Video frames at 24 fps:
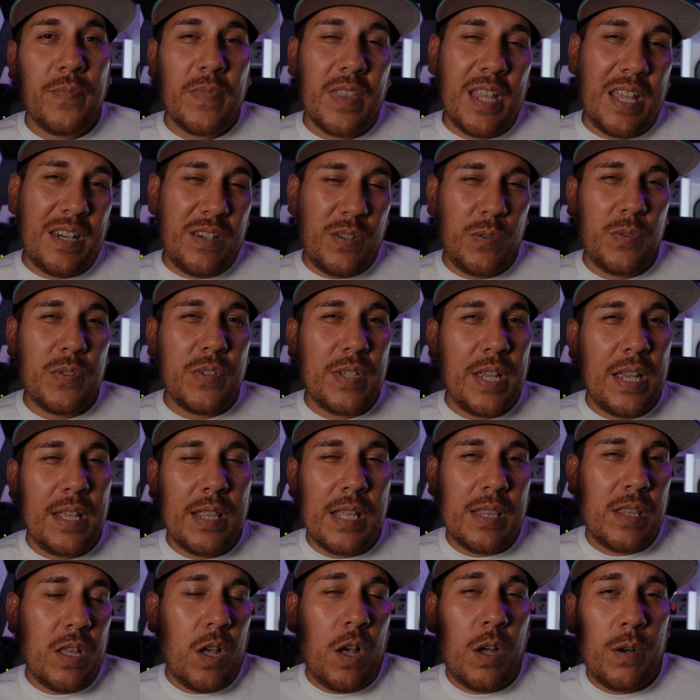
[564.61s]
They do say
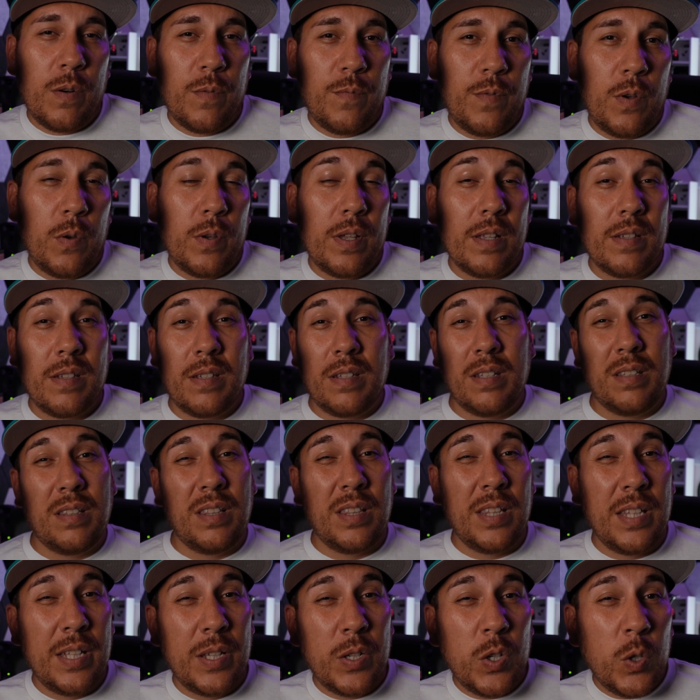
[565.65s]
that the autofocus is a
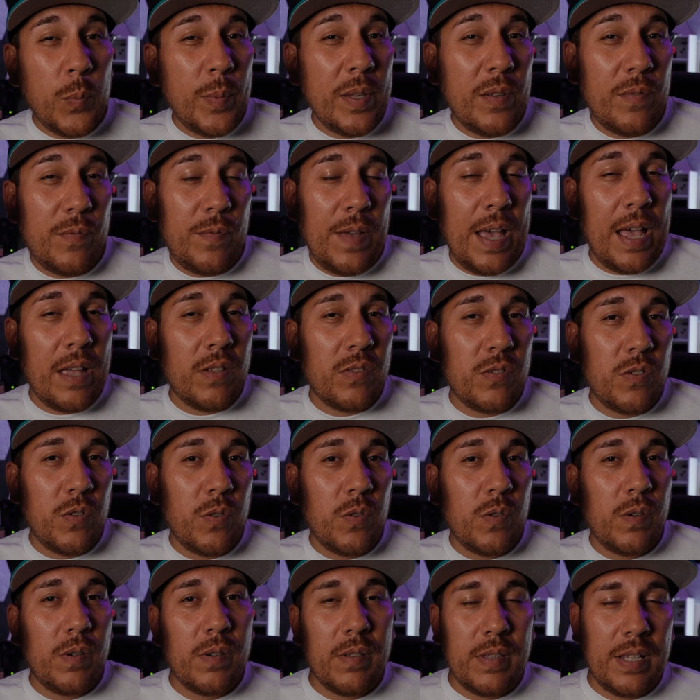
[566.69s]
little bit
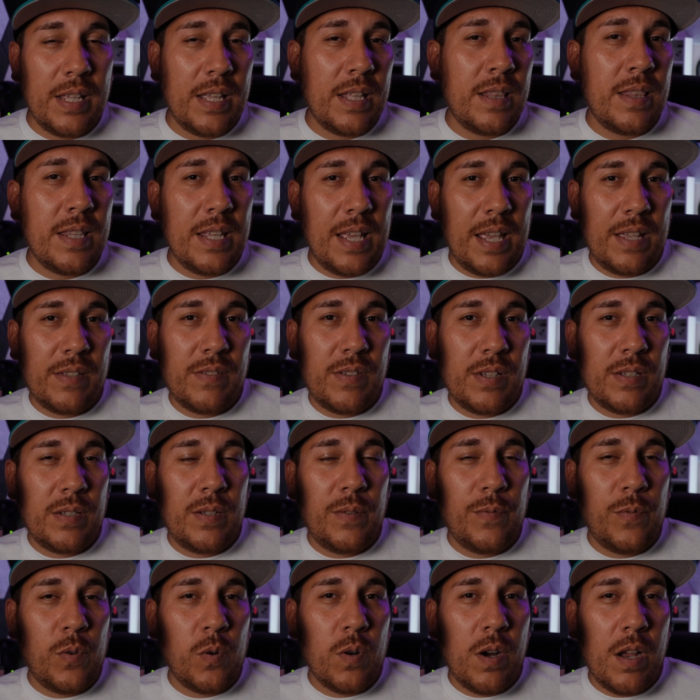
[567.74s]
faster than the
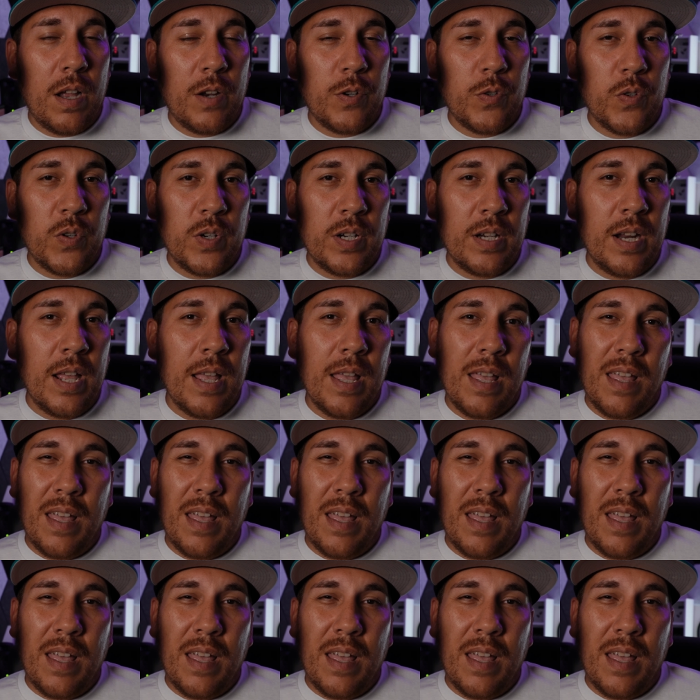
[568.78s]
A6400.